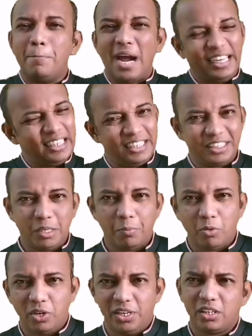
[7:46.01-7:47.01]
minus
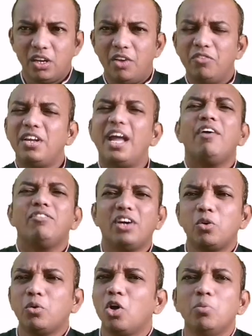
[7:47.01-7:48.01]
6 upon 8, and we
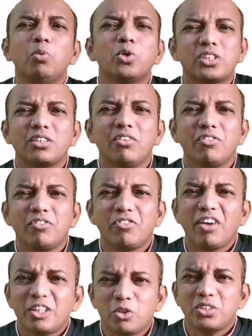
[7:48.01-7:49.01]
have almost
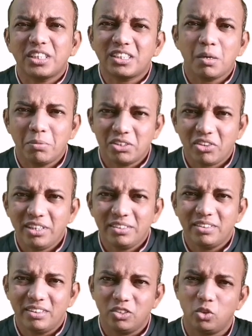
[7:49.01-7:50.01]
5 to 6 numbers,
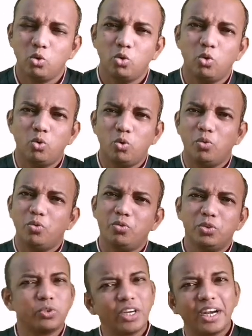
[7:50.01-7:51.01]
right?
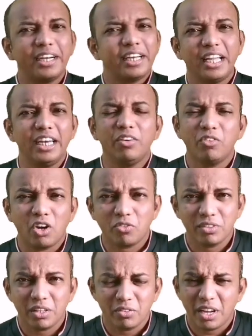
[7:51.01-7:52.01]
So you can write any
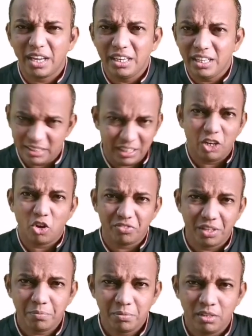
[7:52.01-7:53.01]
one of any
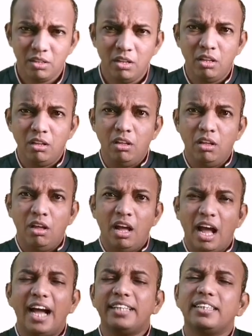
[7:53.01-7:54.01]
3 of them.
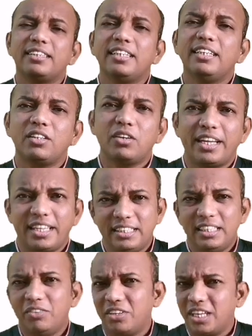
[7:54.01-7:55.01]
As a result,
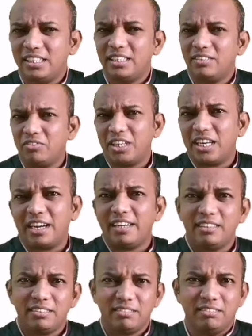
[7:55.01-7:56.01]
I can say we
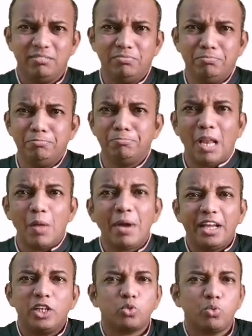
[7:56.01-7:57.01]
can write
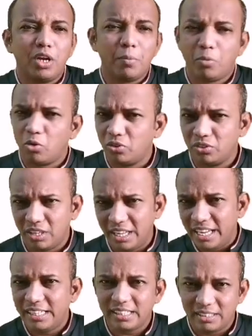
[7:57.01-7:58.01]
minus 1
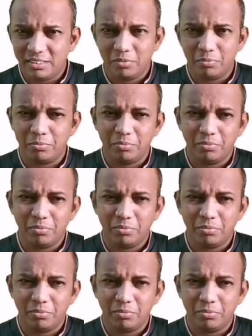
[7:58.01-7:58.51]
upon 8,